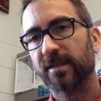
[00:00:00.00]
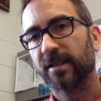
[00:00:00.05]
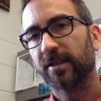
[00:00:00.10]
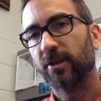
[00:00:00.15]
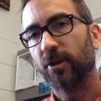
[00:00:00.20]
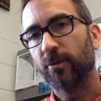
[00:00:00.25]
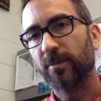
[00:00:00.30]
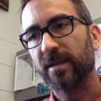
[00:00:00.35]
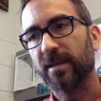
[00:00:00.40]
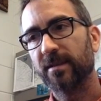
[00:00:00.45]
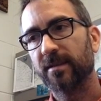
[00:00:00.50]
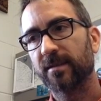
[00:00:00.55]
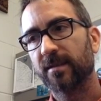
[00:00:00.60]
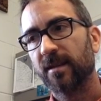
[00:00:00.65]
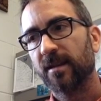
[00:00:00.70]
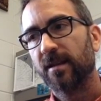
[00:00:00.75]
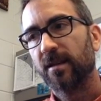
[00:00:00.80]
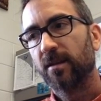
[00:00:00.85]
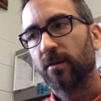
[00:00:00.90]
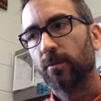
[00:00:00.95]
And the gobies
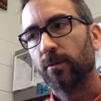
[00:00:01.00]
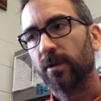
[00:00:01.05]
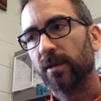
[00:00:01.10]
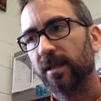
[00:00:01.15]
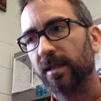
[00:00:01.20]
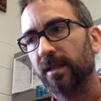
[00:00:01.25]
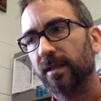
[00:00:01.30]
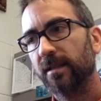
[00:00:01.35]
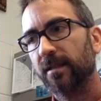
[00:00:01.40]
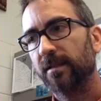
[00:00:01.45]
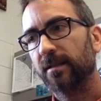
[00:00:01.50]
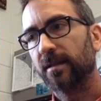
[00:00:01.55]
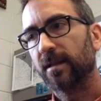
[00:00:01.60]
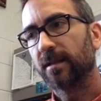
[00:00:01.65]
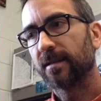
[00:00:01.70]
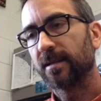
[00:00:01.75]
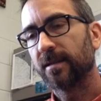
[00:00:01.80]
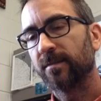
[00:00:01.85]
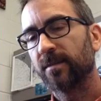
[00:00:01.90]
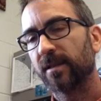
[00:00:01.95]
really
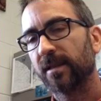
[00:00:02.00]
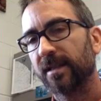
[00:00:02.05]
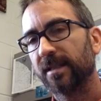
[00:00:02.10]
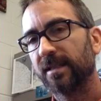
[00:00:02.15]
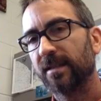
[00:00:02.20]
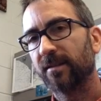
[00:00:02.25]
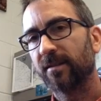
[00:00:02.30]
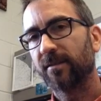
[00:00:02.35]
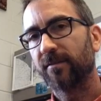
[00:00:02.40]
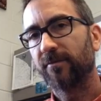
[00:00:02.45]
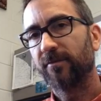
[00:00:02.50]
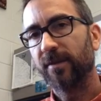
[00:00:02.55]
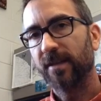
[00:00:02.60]
seem to like to